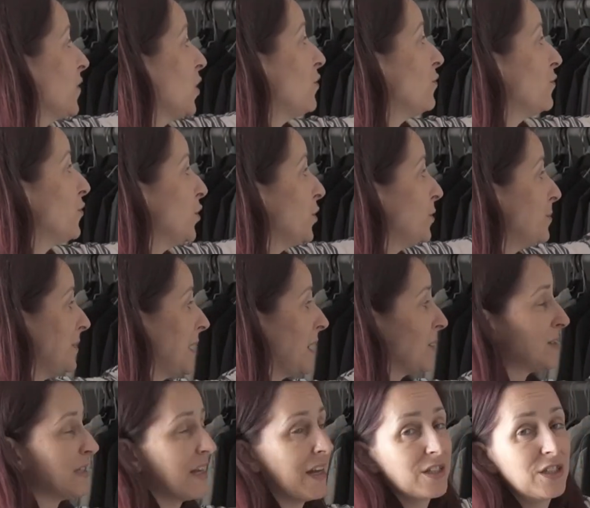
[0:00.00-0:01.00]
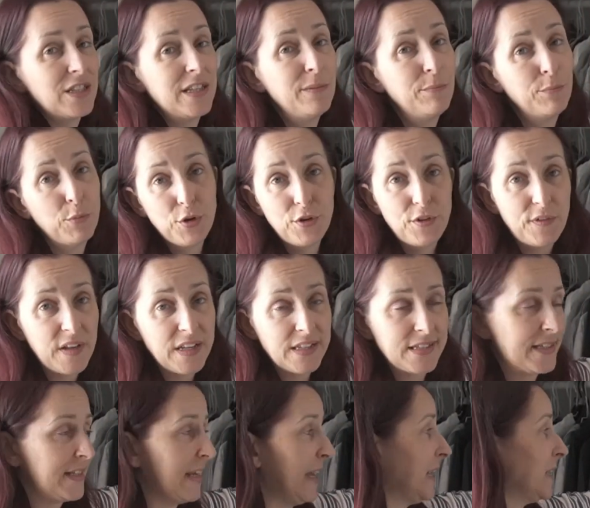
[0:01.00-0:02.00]
got room now to actually move
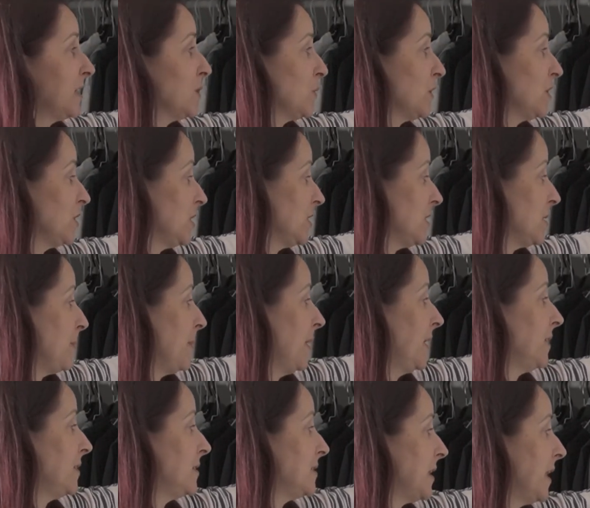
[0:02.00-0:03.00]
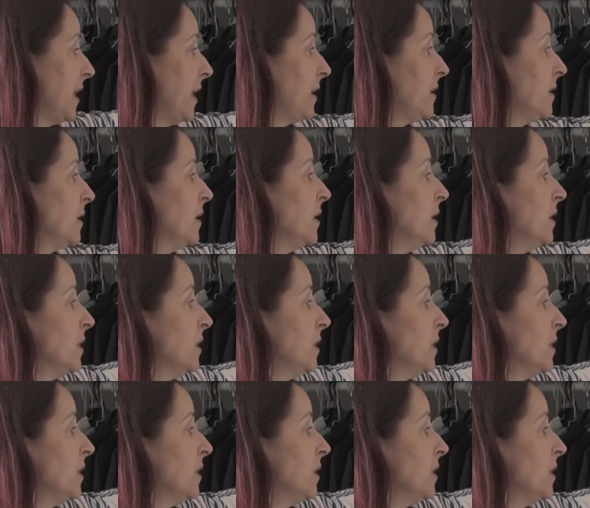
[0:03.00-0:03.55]
his things, which is amazing.